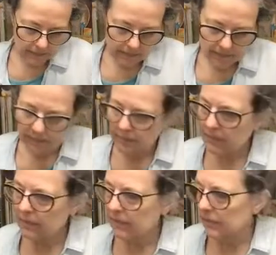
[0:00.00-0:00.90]
little
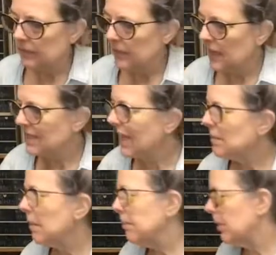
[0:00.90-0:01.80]
handle on.
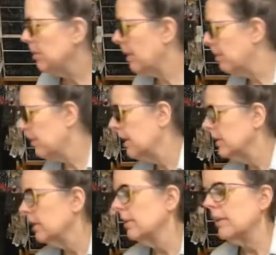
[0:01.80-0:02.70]
My, my
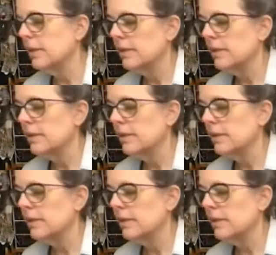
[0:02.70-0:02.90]
brush